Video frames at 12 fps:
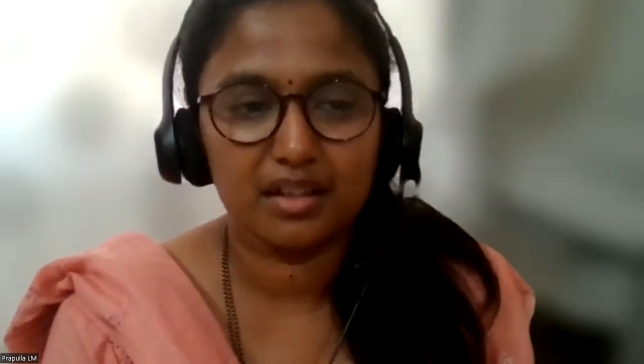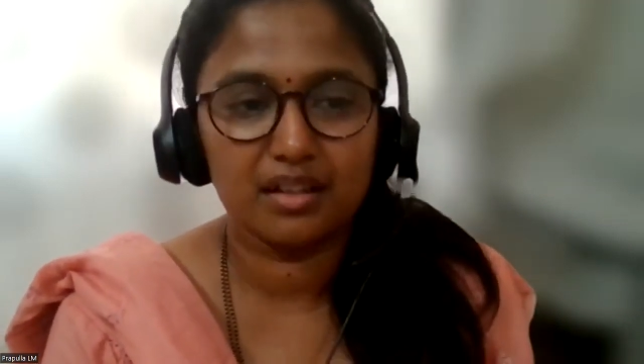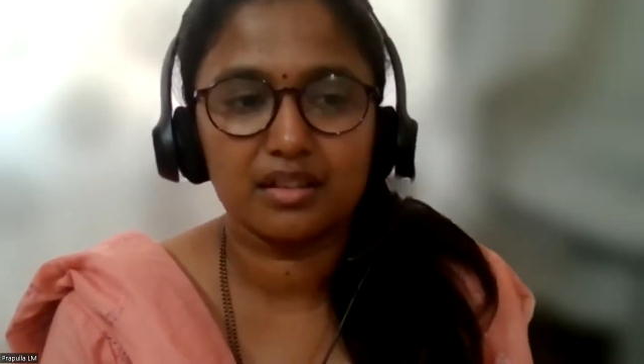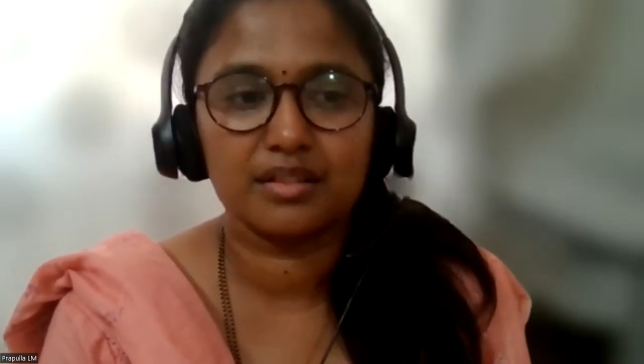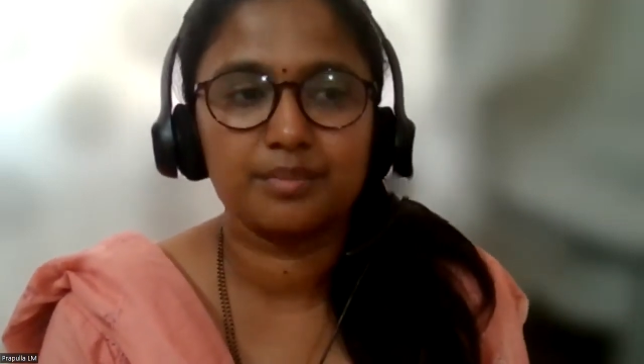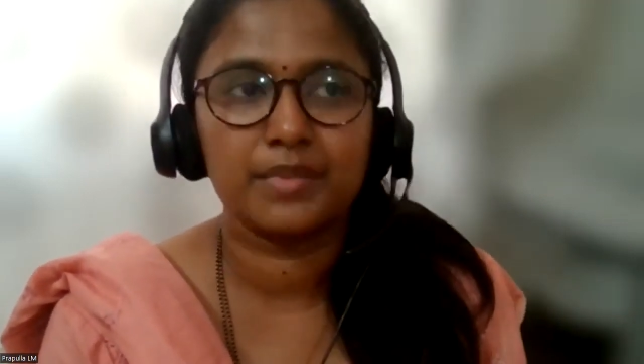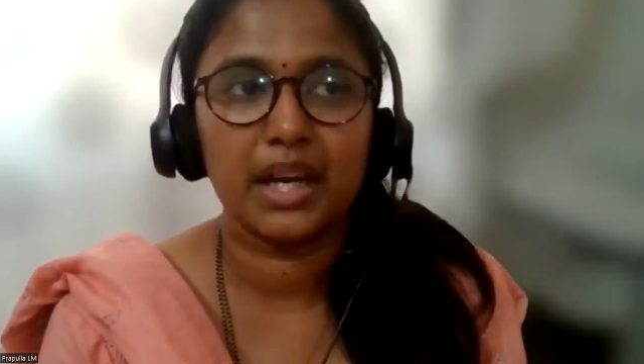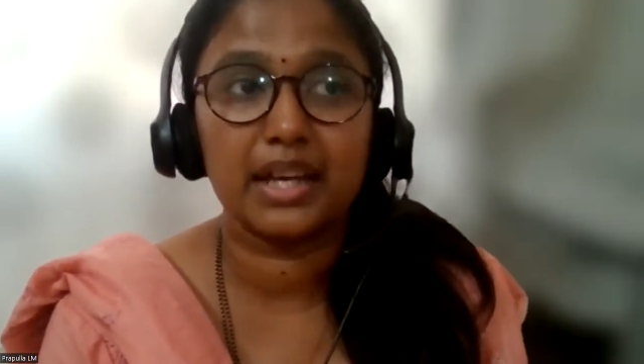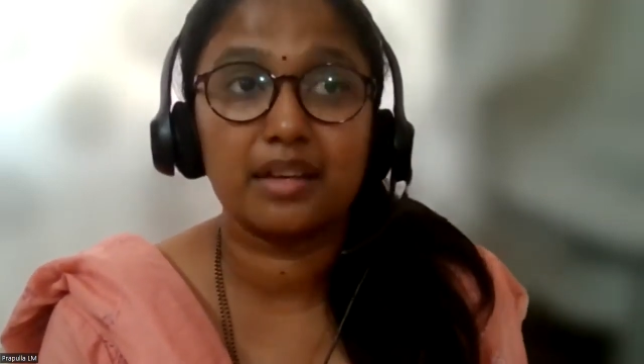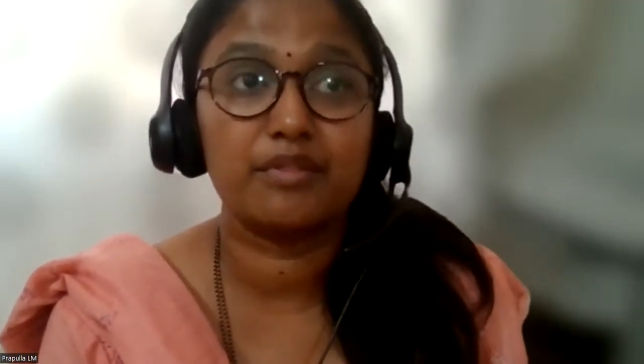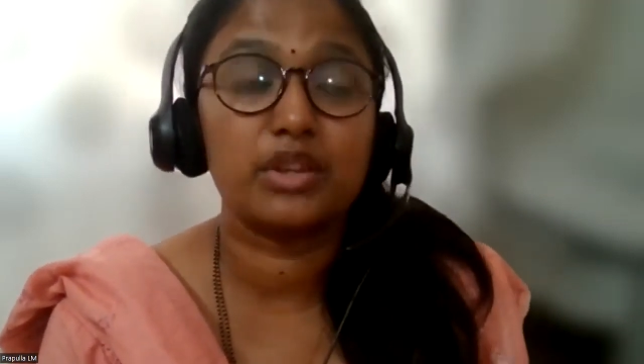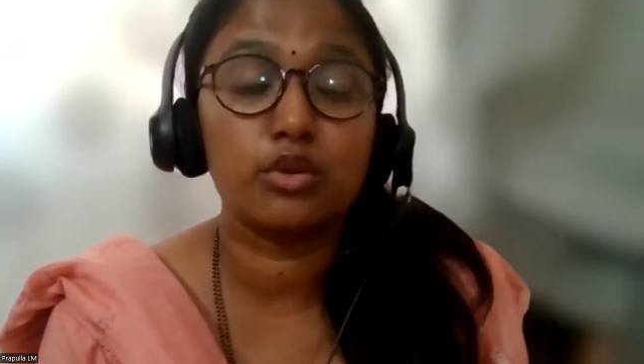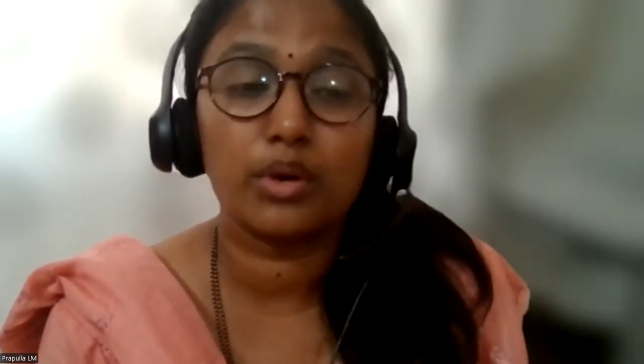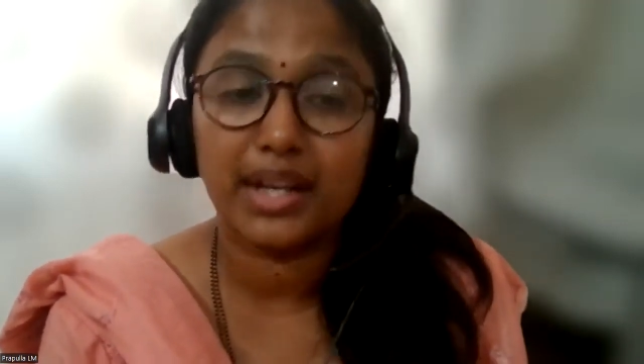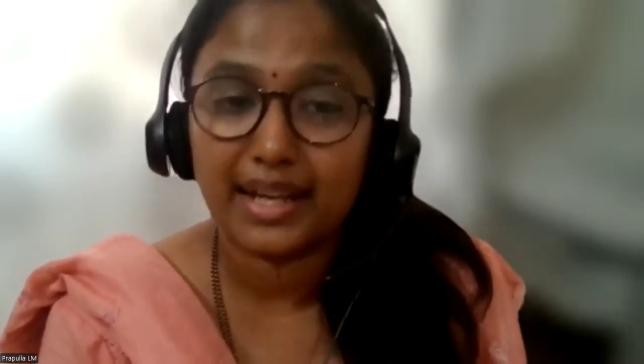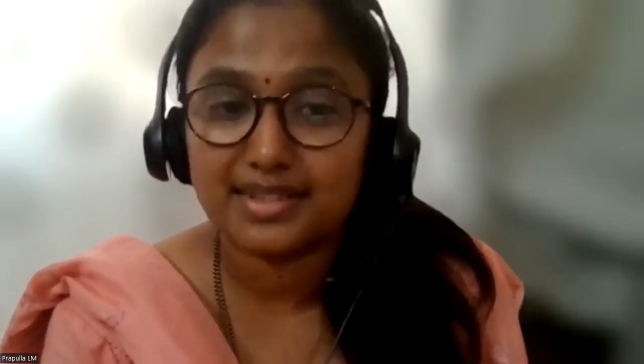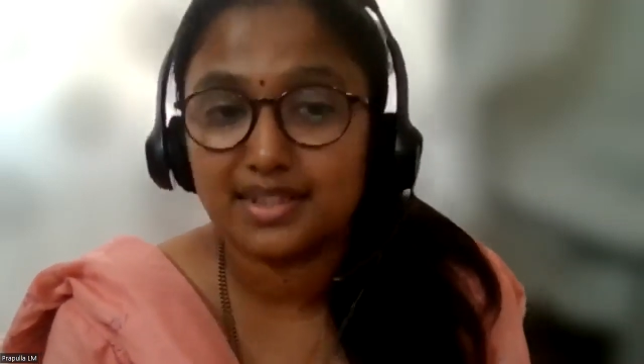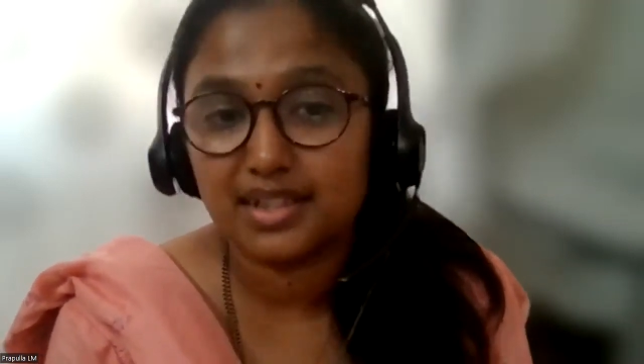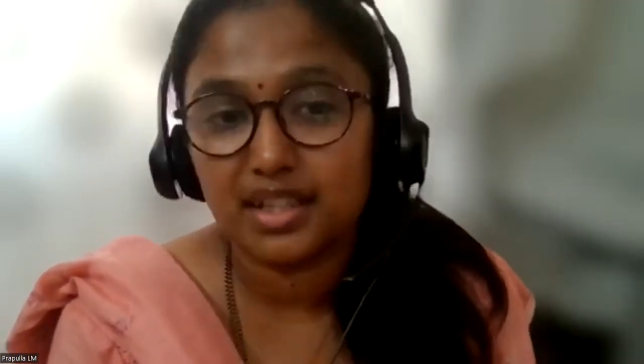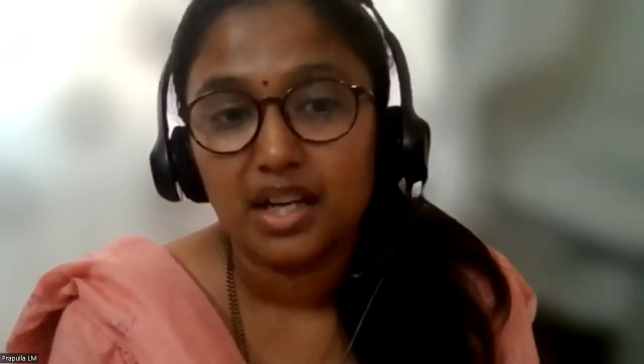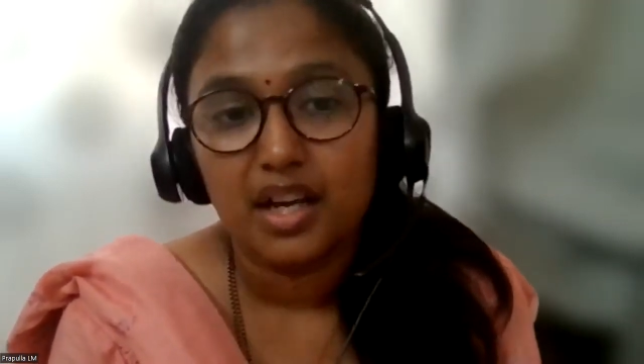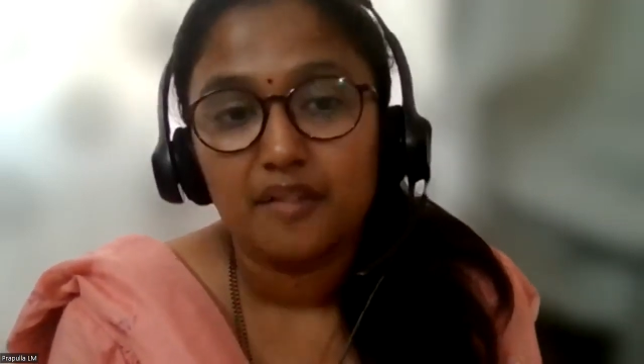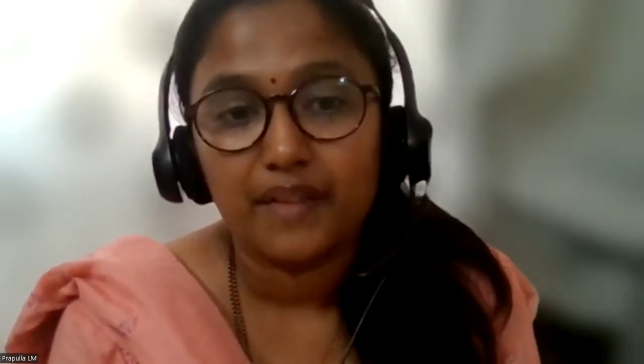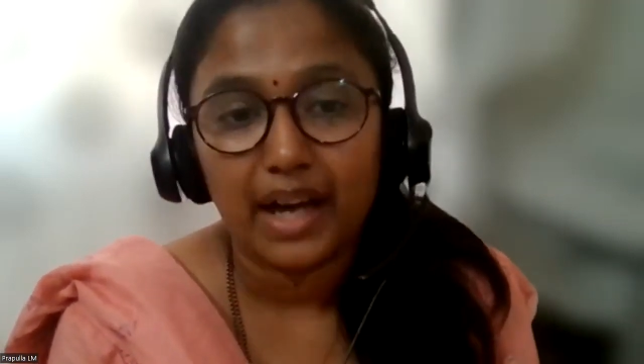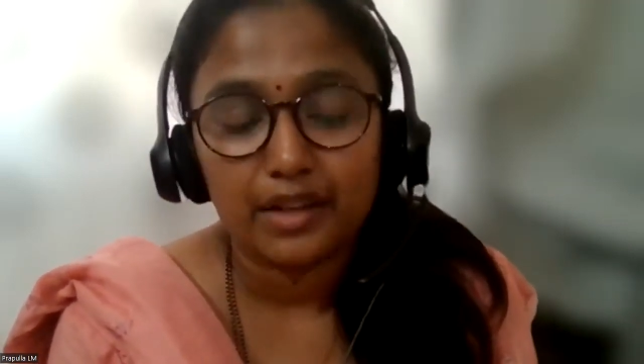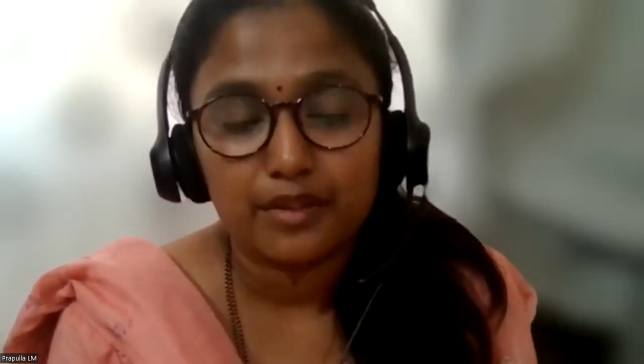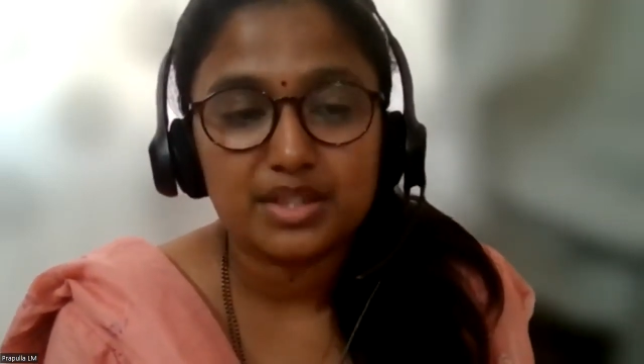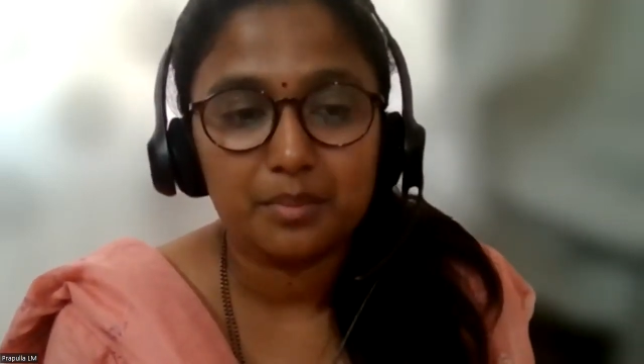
and we don't actually value